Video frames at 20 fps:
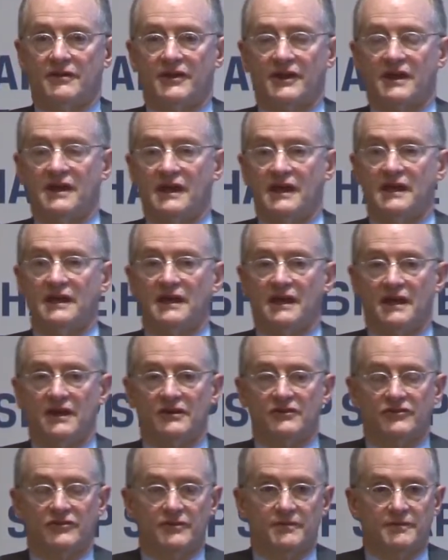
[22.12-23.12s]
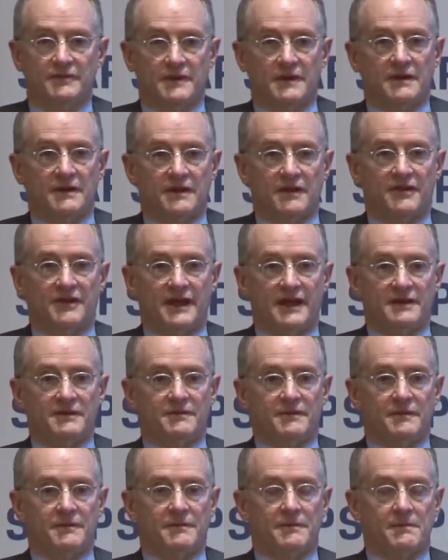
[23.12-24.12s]
the key is that
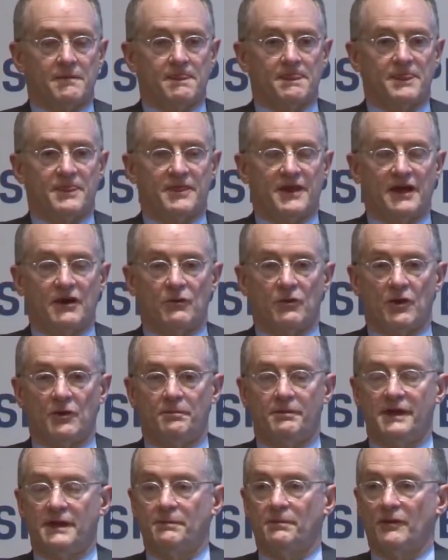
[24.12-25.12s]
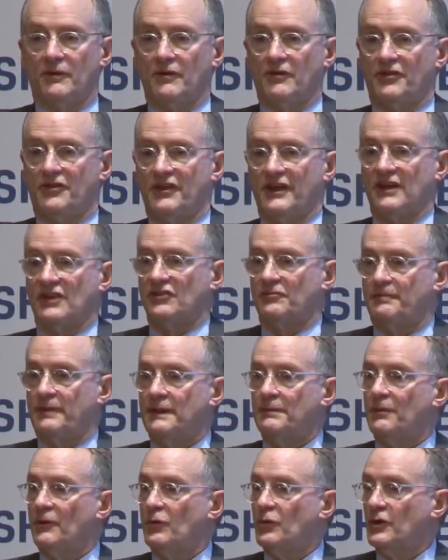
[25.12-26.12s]
there were things
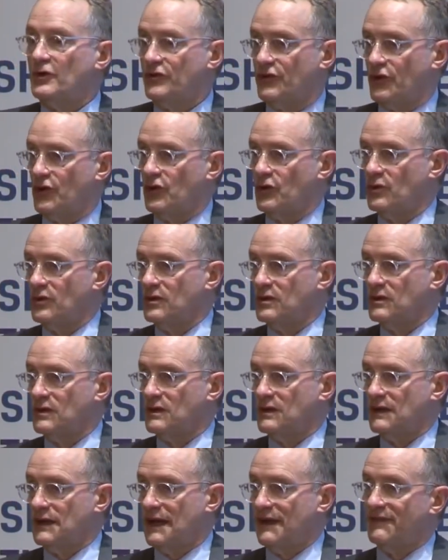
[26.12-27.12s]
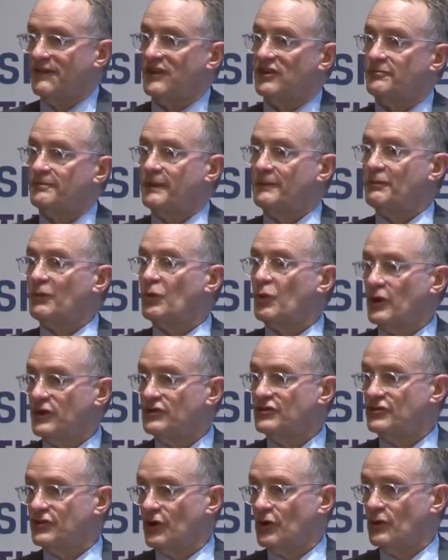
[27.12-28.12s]
people would do and things people
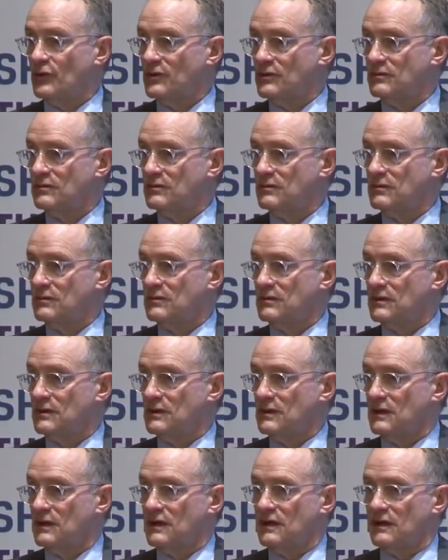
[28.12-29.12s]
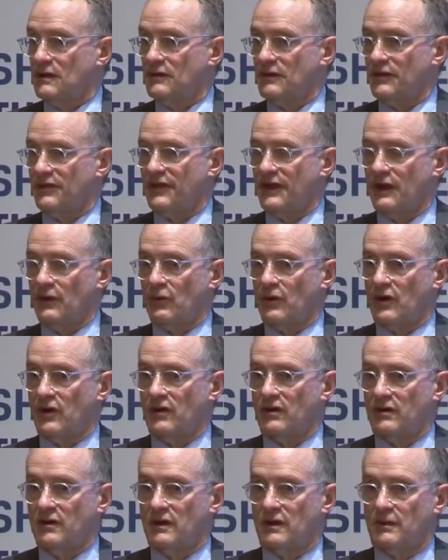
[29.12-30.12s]
wouldn't do. There
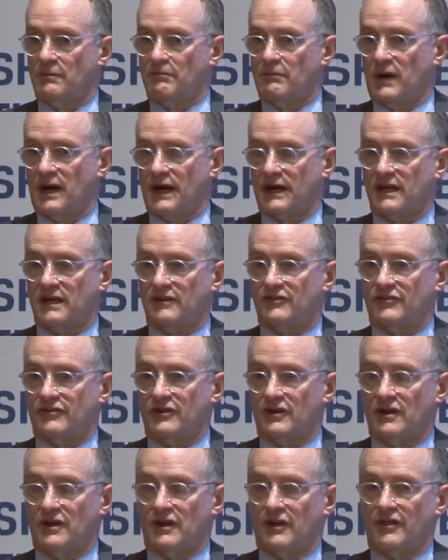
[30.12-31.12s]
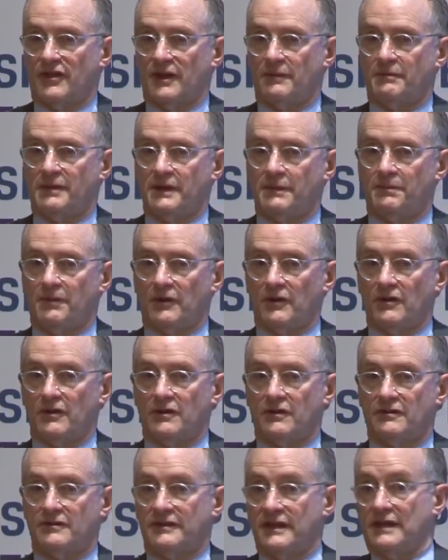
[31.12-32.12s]
were markets that
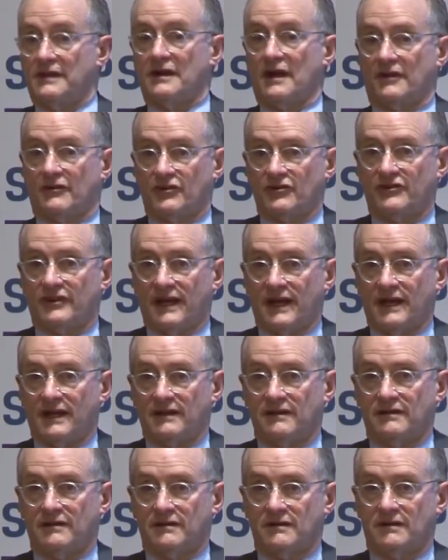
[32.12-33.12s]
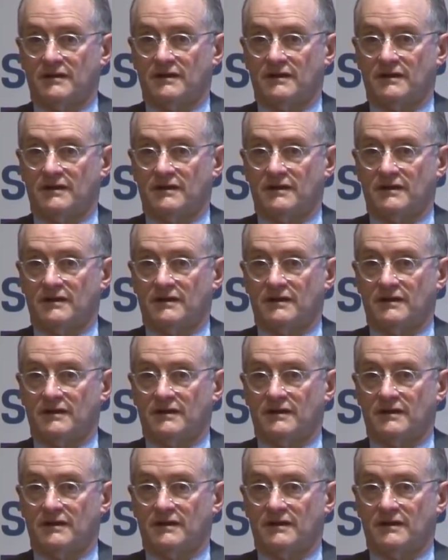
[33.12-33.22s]
people didn't understand,